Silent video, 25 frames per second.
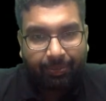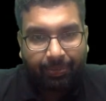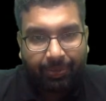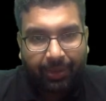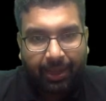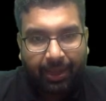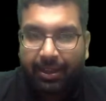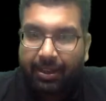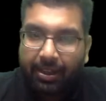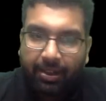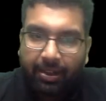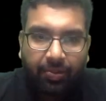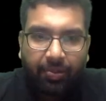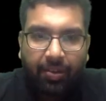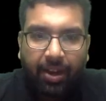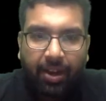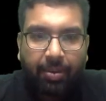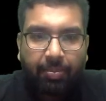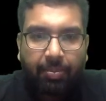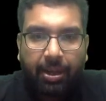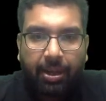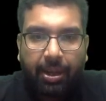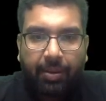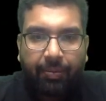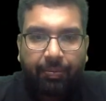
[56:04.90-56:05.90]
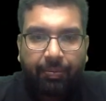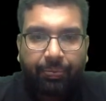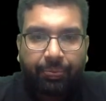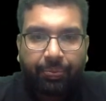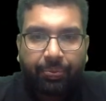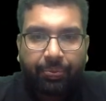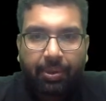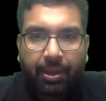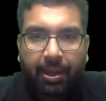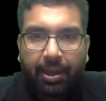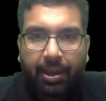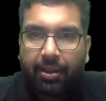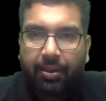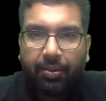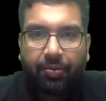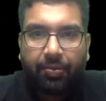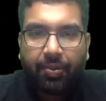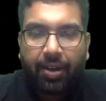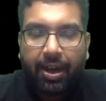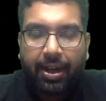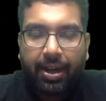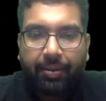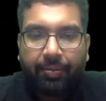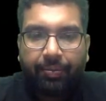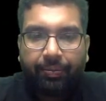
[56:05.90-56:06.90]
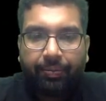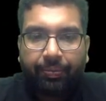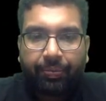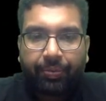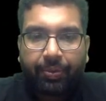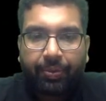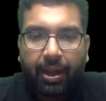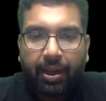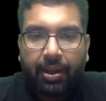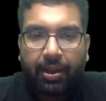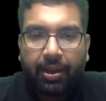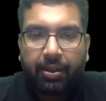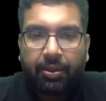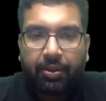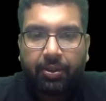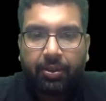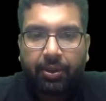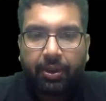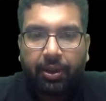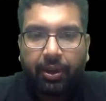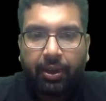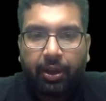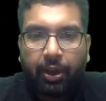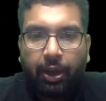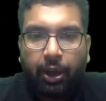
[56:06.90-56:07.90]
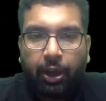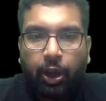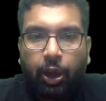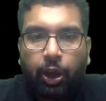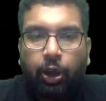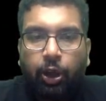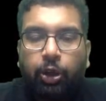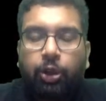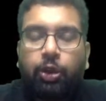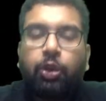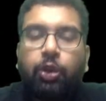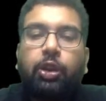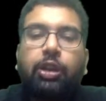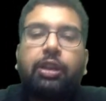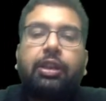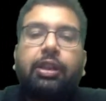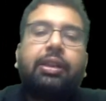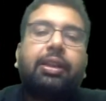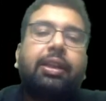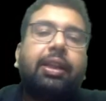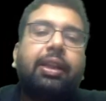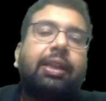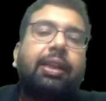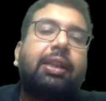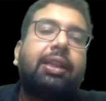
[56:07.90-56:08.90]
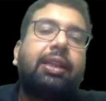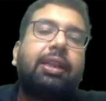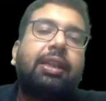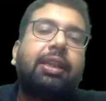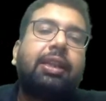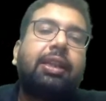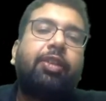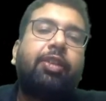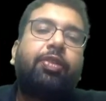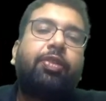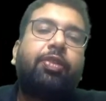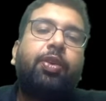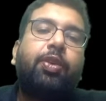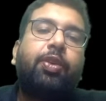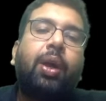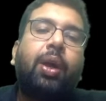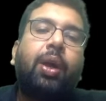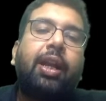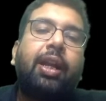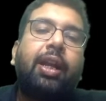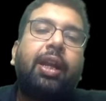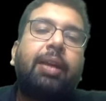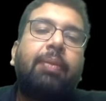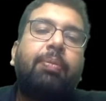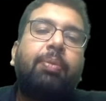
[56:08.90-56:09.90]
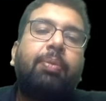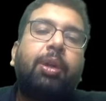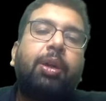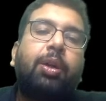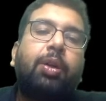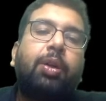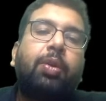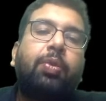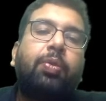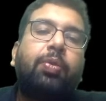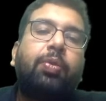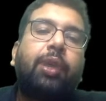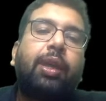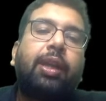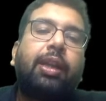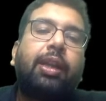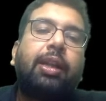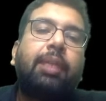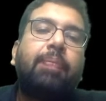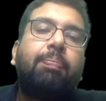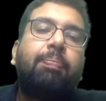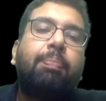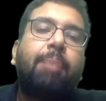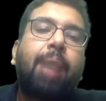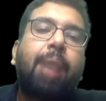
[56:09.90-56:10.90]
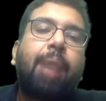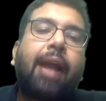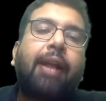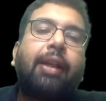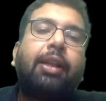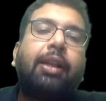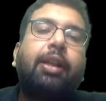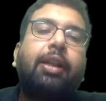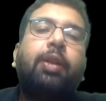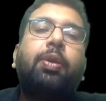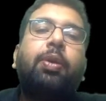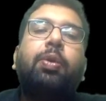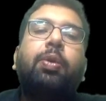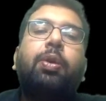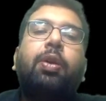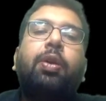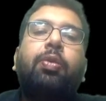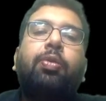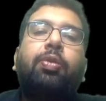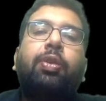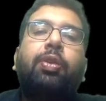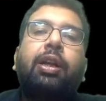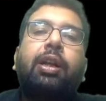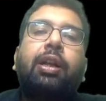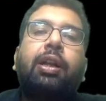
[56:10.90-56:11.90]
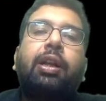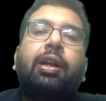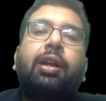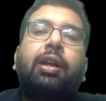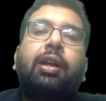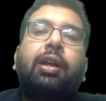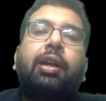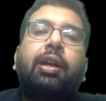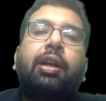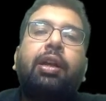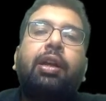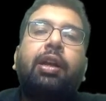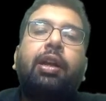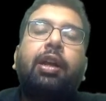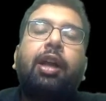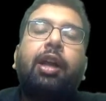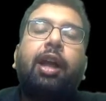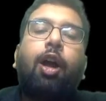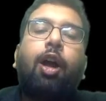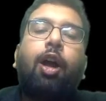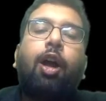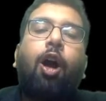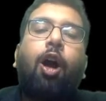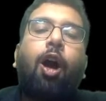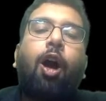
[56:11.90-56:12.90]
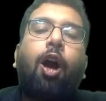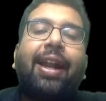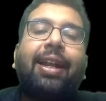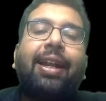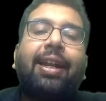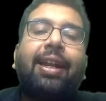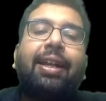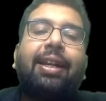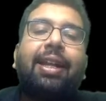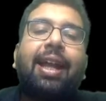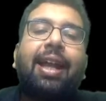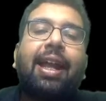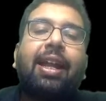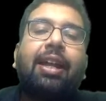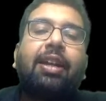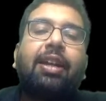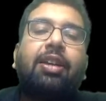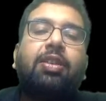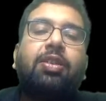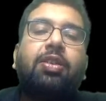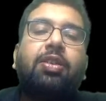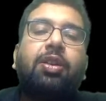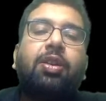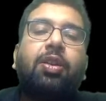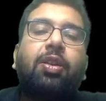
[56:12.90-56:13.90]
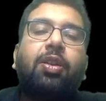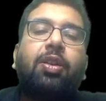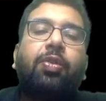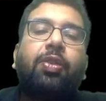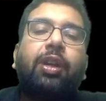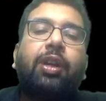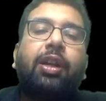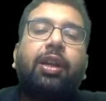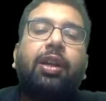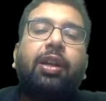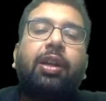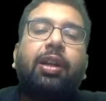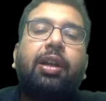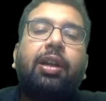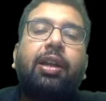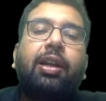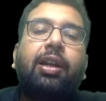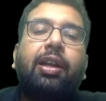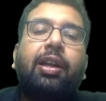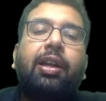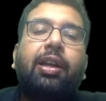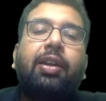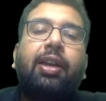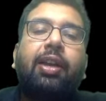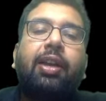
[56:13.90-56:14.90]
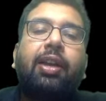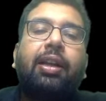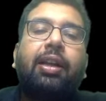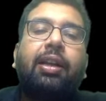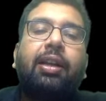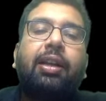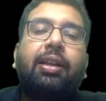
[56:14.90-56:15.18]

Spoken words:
Is it fine, Bida? Is it fine? Understood? So this, if you are able to find the magnitude of it, on direction of it, right?